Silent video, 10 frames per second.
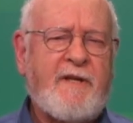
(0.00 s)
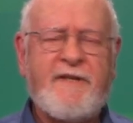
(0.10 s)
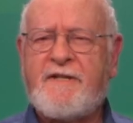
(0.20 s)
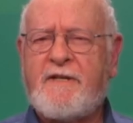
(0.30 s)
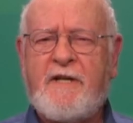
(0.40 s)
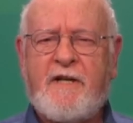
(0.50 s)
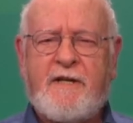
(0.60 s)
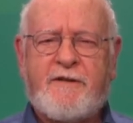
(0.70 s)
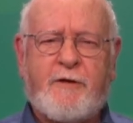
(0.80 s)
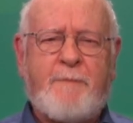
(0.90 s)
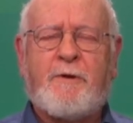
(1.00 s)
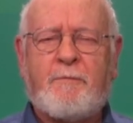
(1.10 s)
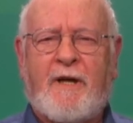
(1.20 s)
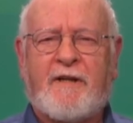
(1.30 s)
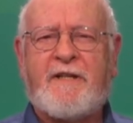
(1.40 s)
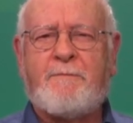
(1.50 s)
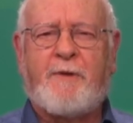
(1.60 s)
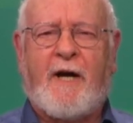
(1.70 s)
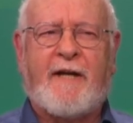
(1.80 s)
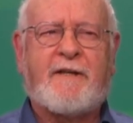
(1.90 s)
And this triple melting
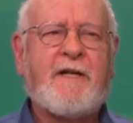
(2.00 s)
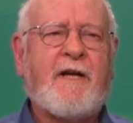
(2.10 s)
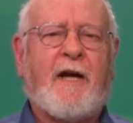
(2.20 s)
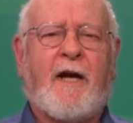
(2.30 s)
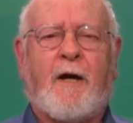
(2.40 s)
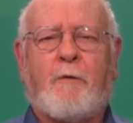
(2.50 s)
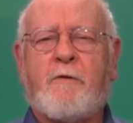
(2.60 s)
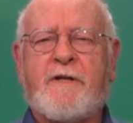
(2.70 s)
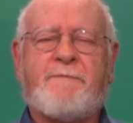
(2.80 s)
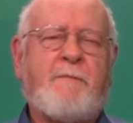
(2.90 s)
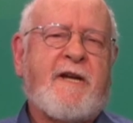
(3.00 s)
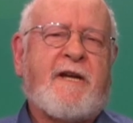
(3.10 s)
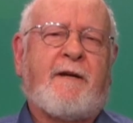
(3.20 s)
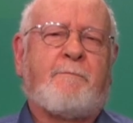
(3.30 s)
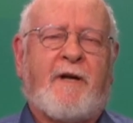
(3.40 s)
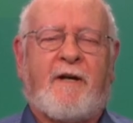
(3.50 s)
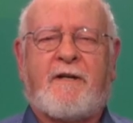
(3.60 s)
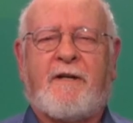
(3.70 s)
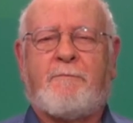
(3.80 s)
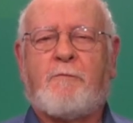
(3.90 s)
pot was making
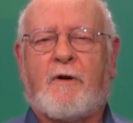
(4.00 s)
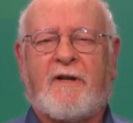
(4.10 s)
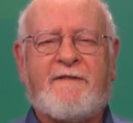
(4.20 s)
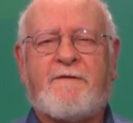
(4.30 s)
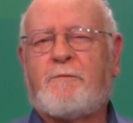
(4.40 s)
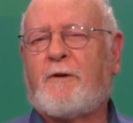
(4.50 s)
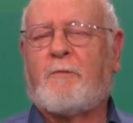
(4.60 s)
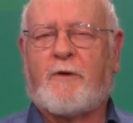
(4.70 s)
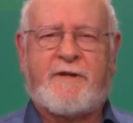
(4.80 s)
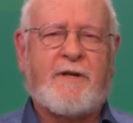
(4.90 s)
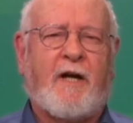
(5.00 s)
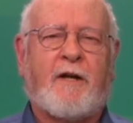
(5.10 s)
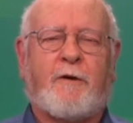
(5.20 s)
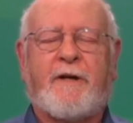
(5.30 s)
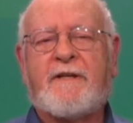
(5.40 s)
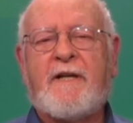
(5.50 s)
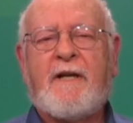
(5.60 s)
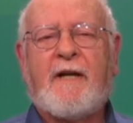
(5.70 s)
America more livable, more tolerant,